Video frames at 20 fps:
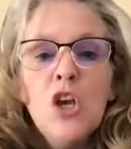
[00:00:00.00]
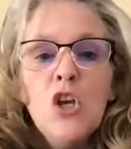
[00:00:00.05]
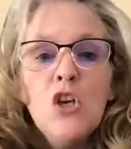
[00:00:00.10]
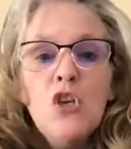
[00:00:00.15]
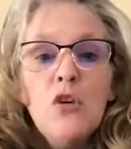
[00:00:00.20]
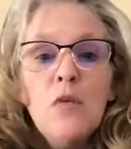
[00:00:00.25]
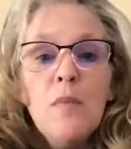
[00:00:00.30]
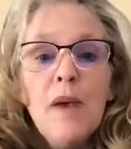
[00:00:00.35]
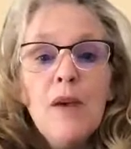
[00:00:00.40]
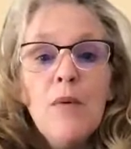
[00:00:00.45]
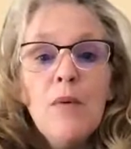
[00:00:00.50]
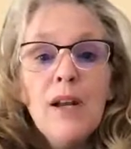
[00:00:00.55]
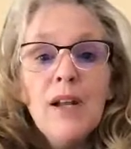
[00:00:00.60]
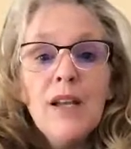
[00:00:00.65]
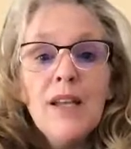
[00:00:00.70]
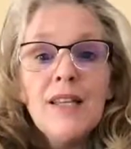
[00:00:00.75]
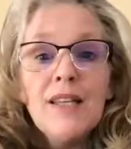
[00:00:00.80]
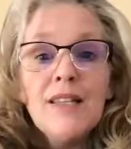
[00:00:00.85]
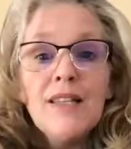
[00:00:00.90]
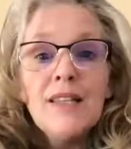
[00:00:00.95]
You may want to
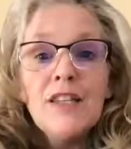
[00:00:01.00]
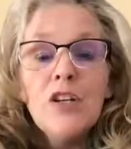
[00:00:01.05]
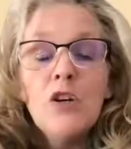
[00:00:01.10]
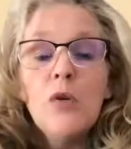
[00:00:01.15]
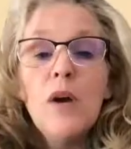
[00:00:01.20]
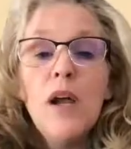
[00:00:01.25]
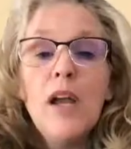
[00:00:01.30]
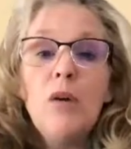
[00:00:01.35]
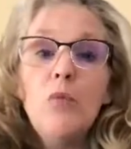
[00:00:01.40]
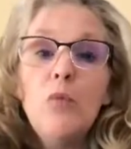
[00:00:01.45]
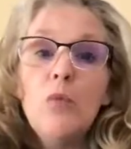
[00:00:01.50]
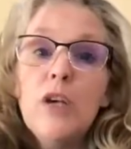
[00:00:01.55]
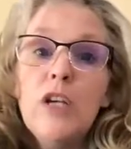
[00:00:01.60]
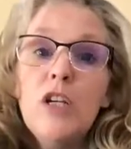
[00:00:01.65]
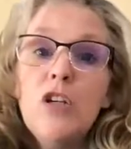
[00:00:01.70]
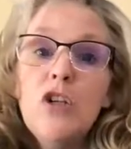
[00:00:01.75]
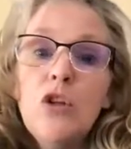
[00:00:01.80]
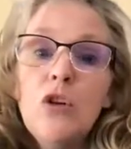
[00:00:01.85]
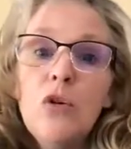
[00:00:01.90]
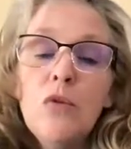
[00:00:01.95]
consider a
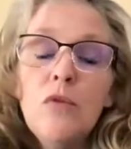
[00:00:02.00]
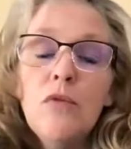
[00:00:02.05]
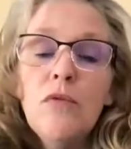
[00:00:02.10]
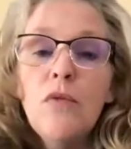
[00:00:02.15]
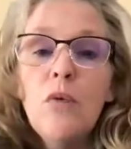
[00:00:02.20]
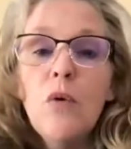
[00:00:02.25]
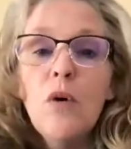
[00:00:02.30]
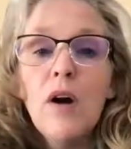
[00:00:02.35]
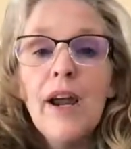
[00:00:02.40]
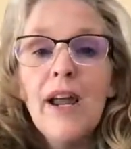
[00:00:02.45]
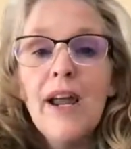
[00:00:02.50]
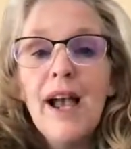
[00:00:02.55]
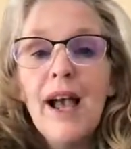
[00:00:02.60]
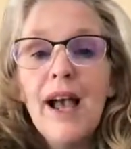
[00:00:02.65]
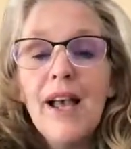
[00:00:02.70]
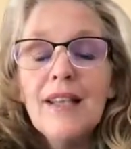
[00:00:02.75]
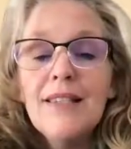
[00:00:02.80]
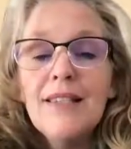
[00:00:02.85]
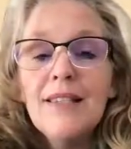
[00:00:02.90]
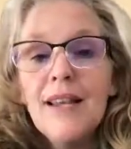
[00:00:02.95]
redo for a
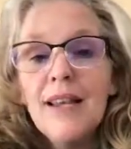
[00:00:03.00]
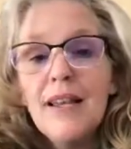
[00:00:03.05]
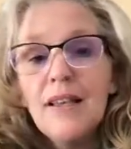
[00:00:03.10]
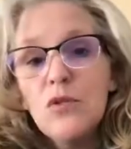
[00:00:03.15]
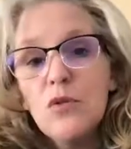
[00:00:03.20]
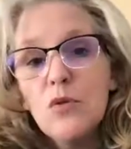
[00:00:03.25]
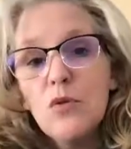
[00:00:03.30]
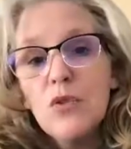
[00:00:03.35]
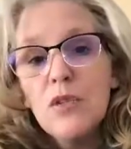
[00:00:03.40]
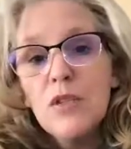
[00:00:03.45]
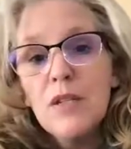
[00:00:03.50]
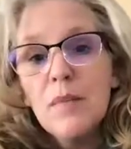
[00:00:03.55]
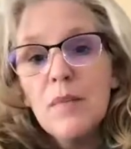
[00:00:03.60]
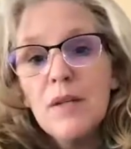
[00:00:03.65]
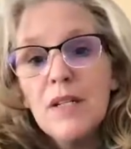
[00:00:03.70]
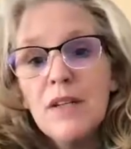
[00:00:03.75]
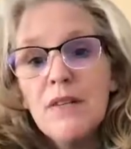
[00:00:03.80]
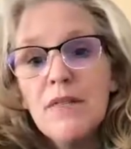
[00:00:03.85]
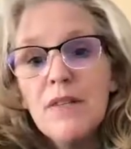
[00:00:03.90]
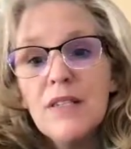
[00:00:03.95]
high stakes or
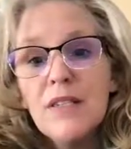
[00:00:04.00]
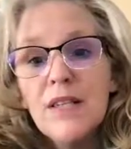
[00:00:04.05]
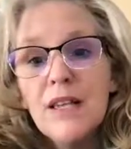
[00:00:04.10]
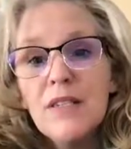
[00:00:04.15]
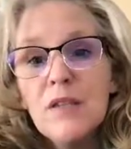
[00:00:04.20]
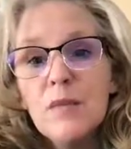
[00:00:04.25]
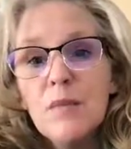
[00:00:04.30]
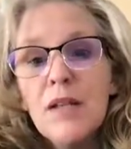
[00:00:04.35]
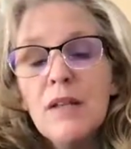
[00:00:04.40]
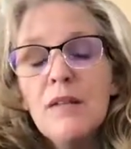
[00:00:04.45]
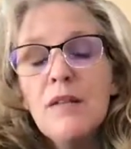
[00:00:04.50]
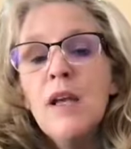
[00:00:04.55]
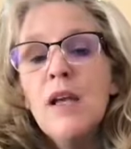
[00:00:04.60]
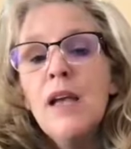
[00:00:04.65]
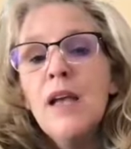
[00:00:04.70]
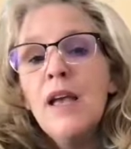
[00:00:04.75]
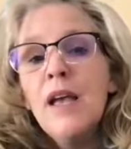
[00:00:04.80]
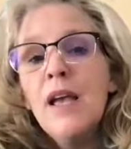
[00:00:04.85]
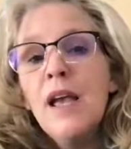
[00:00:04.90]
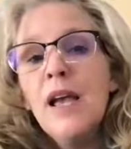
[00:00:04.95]
summative assessment.
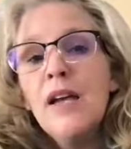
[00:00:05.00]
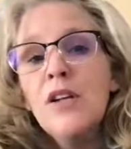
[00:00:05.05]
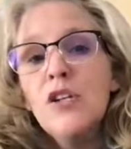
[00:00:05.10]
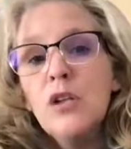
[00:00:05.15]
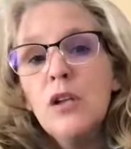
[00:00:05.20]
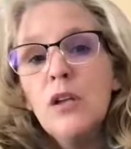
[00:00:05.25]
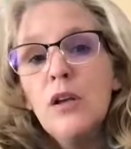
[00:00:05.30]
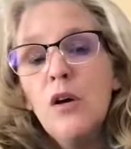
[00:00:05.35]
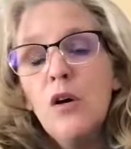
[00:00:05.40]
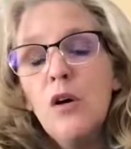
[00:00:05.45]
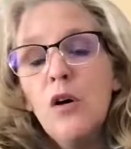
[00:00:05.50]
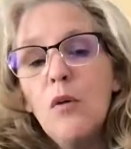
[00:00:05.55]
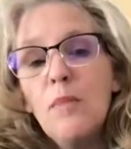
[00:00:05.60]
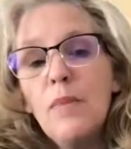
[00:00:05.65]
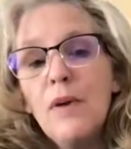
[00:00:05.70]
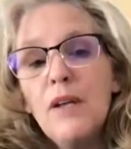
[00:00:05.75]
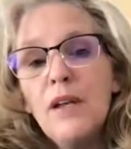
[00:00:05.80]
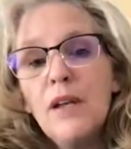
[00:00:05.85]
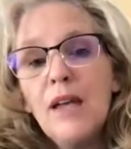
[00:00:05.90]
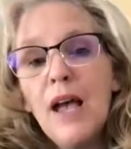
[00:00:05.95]
Angela
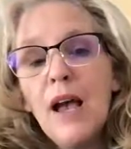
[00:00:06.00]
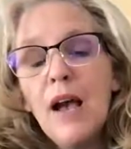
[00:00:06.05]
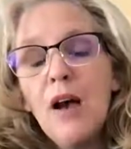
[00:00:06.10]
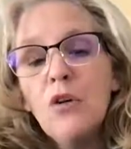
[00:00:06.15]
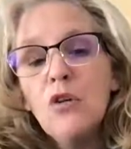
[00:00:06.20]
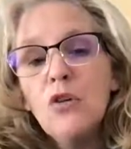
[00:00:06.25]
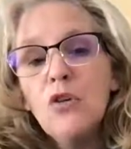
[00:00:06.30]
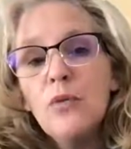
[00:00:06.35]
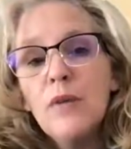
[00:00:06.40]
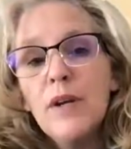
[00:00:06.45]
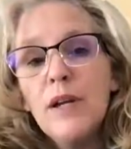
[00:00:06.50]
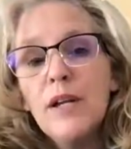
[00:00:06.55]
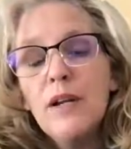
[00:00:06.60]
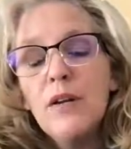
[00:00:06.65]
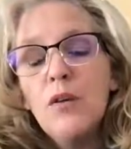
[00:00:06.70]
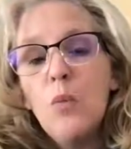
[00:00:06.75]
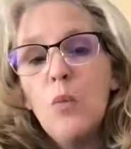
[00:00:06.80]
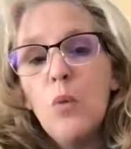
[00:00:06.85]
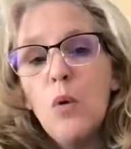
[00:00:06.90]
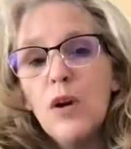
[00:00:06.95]
Hoppe-Nagao created
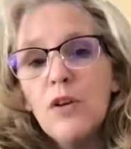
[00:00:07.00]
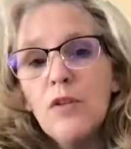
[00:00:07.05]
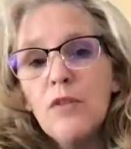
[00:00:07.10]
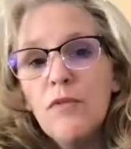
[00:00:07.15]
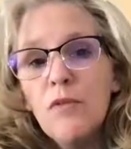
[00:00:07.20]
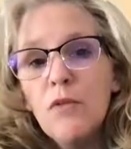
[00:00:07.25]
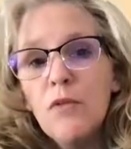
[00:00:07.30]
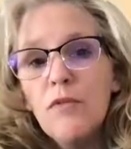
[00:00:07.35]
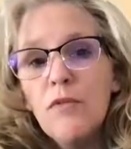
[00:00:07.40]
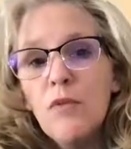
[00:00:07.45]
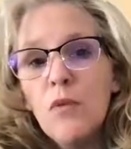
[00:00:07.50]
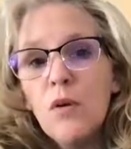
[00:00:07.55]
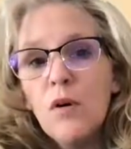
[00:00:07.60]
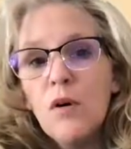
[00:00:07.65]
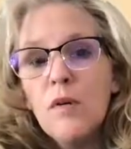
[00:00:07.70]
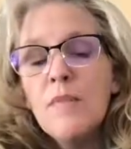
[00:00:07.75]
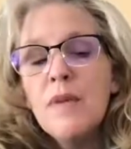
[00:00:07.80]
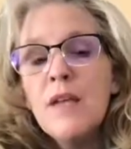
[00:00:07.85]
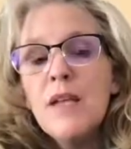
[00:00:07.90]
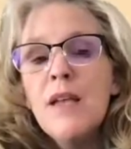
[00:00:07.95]
a wonderful
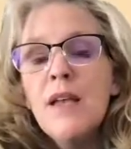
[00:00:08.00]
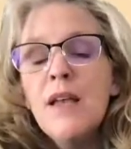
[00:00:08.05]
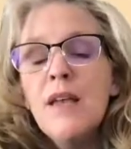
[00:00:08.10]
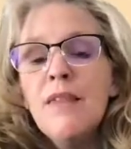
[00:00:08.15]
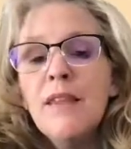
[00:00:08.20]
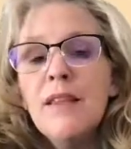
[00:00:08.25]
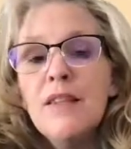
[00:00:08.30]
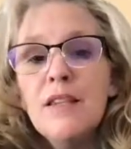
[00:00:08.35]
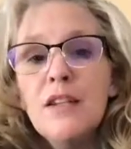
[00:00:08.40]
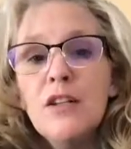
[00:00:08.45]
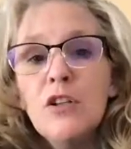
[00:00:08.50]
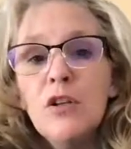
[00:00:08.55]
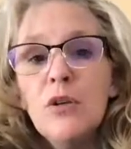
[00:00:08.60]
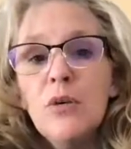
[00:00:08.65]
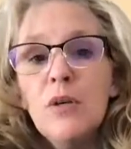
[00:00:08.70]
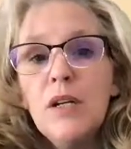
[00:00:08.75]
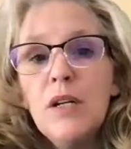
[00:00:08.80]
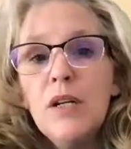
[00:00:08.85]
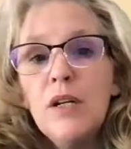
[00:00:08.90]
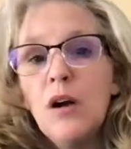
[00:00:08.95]
form that's
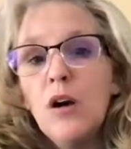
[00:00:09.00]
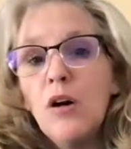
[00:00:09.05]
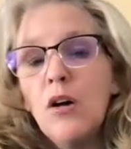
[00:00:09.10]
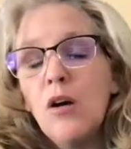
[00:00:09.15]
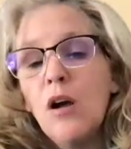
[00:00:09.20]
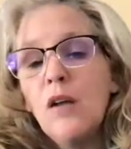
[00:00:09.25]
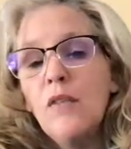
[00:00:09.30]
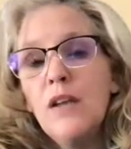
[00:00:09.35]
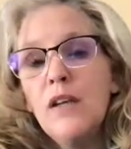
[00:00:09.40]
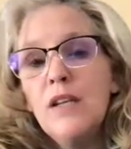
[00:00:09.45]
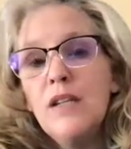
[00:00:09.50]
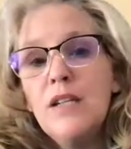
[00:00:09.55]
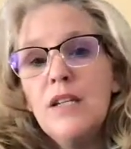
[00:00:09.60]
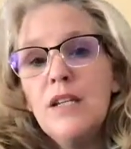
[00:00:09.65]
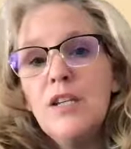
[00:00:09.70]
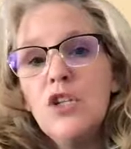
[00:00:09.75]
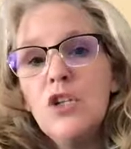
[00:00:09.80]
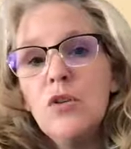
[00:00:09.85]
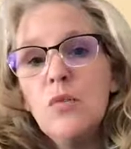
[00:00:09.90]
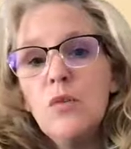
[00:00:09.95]
included in our online
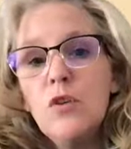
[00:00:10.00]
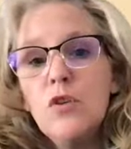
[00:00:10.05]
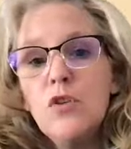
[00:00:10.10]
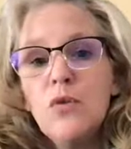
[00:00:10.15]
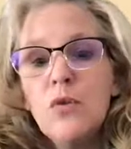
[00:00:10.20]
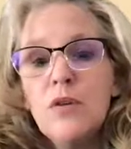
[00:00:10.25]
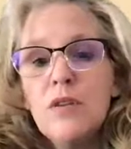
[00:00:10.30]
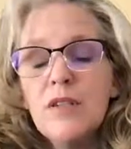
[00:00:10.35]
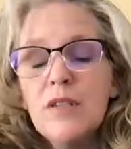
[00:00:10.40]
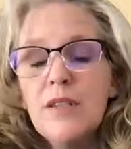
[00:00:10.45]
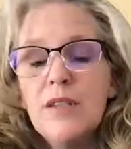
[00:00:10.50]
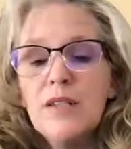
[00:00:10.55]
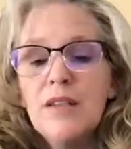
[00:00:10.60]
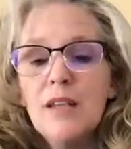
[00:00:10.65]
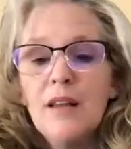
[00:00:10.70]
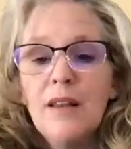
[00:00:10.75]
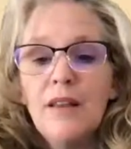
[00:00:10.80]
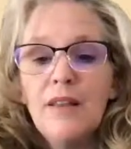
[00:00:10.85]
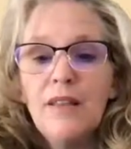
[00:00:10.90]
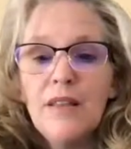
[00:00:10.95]
teaching resources
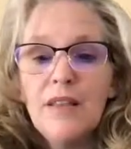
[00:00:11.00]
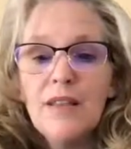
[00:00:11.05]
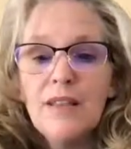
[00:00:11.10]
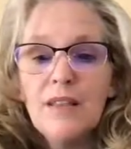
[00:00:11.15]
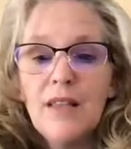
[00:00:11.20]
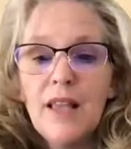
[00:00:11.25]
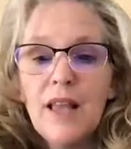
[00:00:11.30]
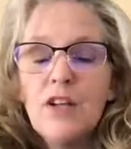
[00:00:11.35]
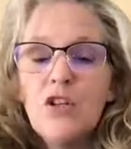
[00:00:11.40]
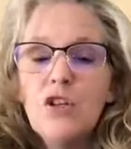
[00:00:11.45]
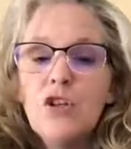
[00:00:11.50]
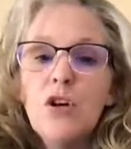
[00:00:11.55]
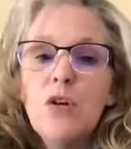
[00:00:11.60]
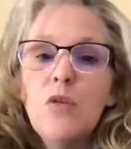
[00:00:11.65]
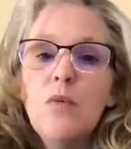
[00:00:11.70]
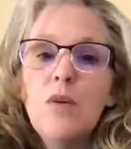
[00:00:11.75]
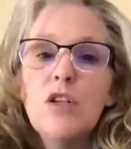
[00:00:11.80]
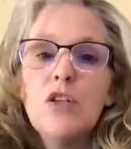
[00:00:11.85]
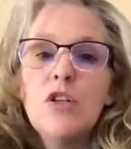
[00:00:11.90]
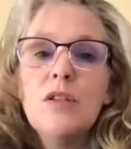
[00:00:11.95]
and in this slideshow,
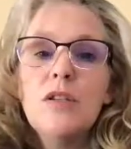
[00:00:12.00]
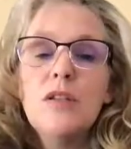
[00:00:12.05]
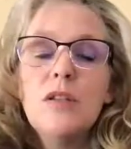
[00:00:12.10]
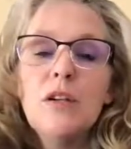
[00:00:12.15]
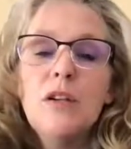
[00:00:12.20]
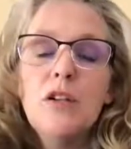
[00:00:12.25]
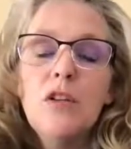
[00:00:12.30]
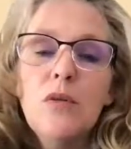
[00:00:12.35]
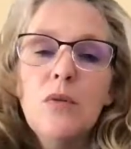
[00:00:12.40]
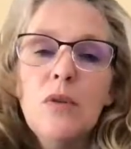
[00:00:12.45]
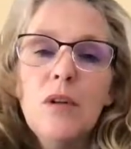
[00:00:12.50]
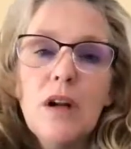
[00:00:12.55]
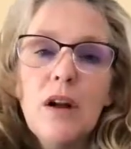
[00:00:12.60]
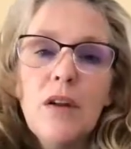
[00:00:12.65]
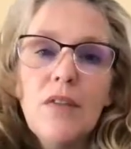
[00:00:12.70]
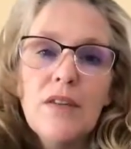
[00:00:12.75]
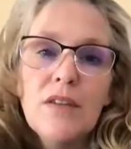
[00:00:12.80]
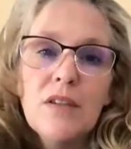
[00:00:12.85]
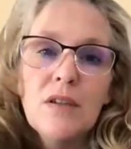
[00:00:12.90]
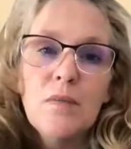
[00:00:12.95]
which is included
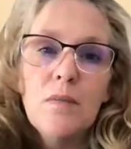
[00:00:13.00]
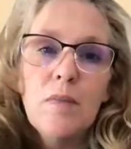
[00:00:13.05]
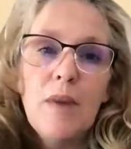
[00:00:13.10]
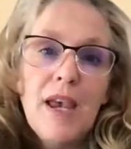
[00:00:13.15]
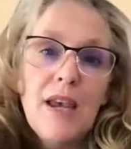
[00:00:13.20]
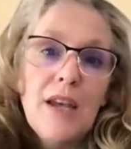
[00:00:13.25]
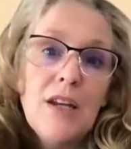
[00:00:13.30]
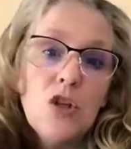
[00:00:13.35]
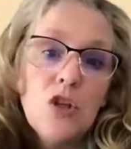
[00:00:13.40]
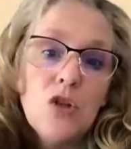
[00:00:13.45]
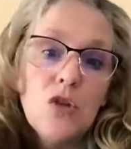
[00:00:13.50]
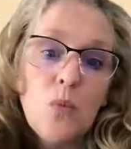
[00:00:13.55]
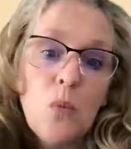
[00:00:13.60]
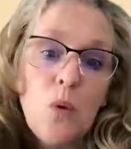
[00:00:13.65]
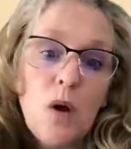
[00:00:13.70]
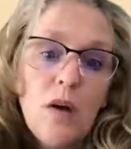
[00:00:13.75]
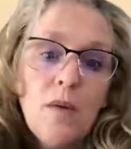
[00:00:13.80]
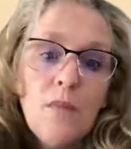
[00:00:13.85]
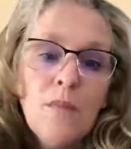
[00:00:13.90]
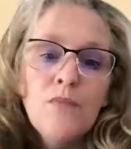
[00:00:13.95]
on this page as
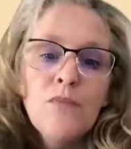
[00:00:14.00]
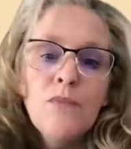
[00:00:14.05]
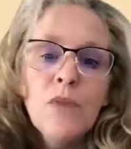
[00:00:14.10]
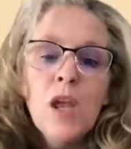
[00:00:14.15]
well.